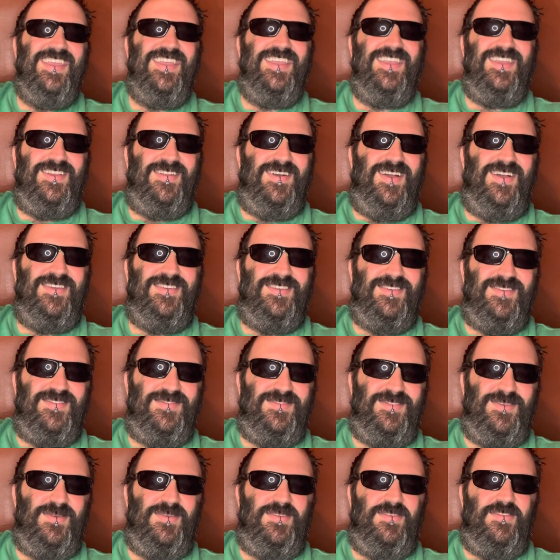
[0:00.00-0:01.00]
know how
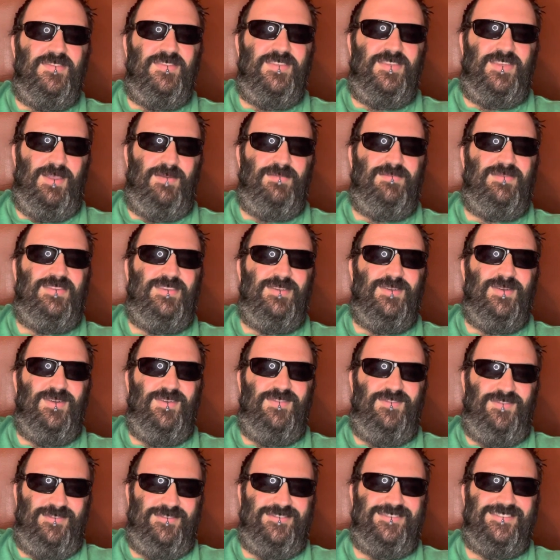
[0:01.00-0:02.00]
you Sub-Zero
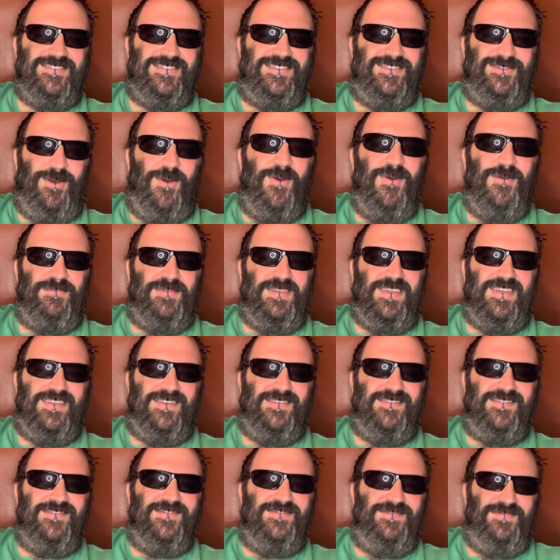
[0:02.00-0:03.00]
versus
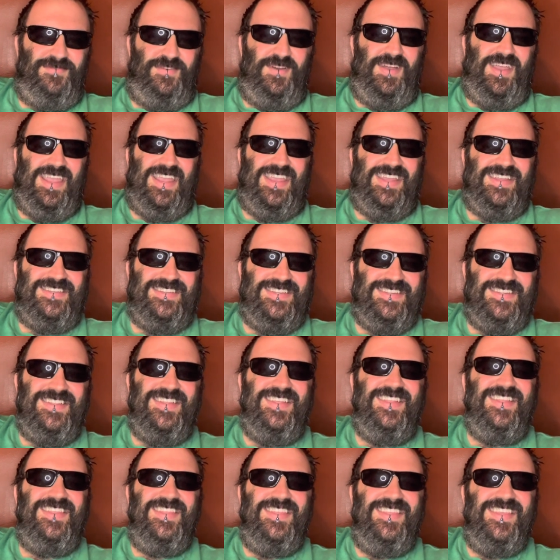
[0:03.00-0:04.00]
Scorpion fight.
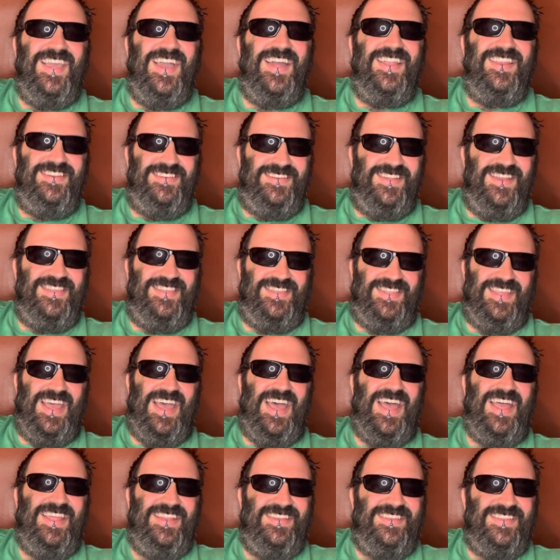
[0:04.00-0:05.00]
It kind of does
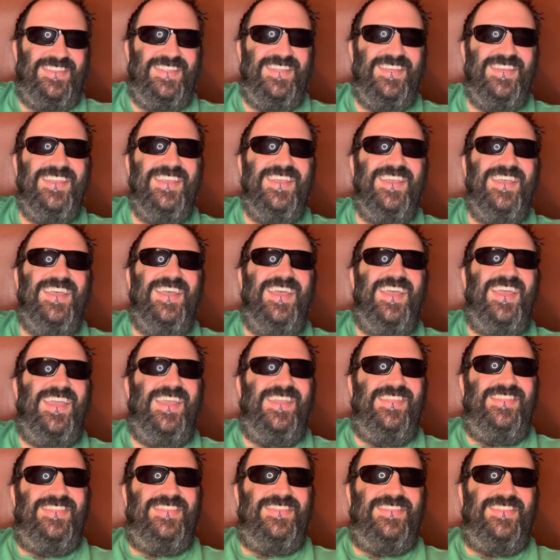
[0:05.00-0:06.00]
that.
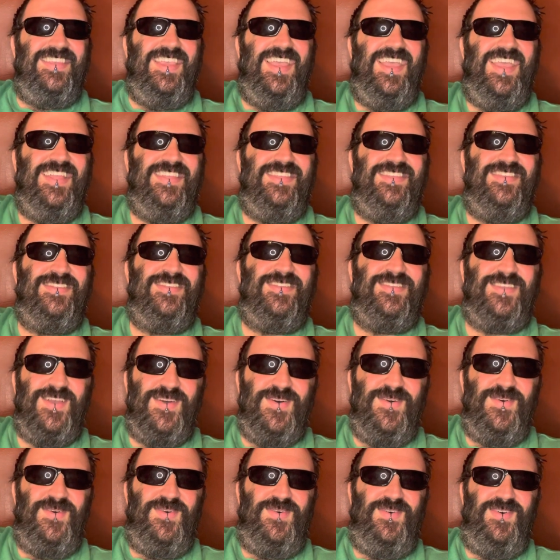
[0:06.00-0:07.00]
It's
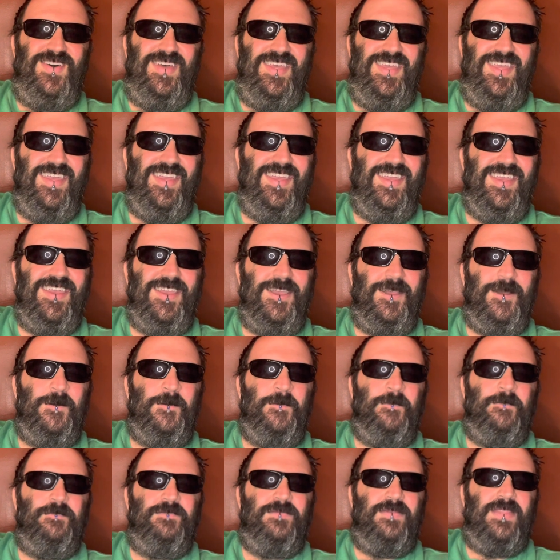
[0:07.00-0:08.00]
so
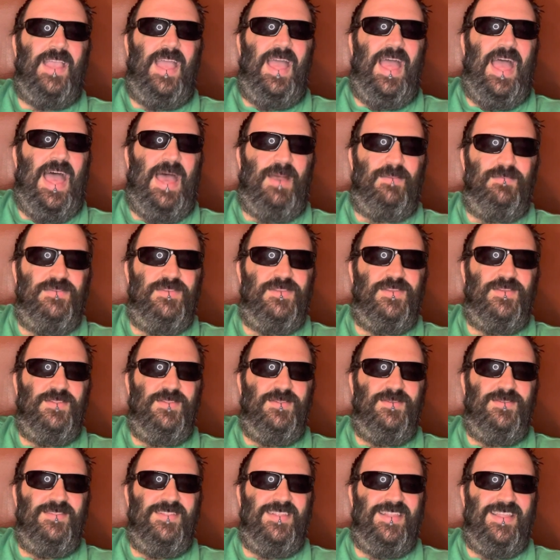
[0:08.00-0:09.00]

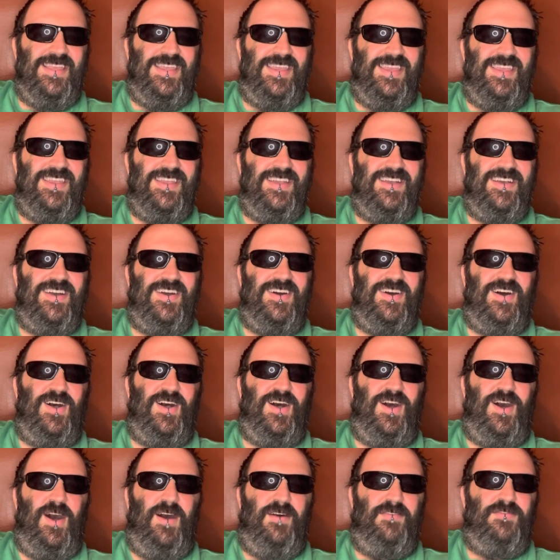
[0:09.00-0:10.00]
absolutely
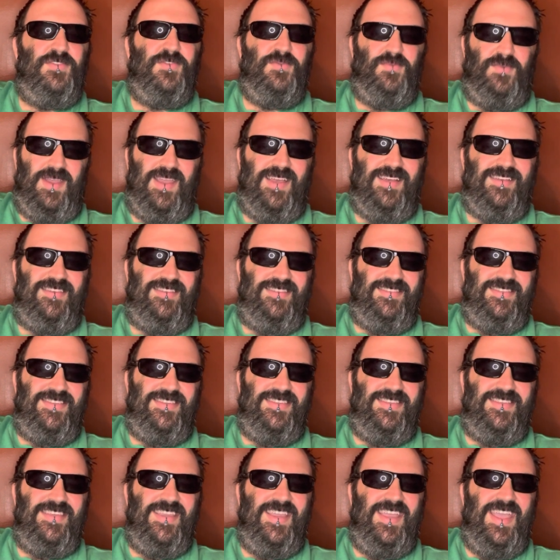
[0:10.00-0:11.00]
off the
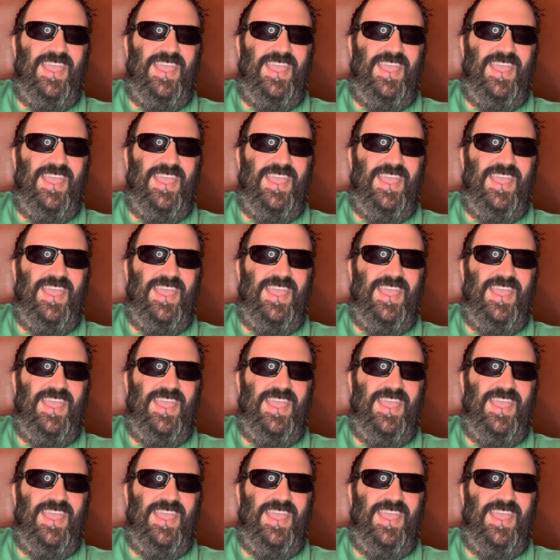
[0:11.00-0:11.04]
rails.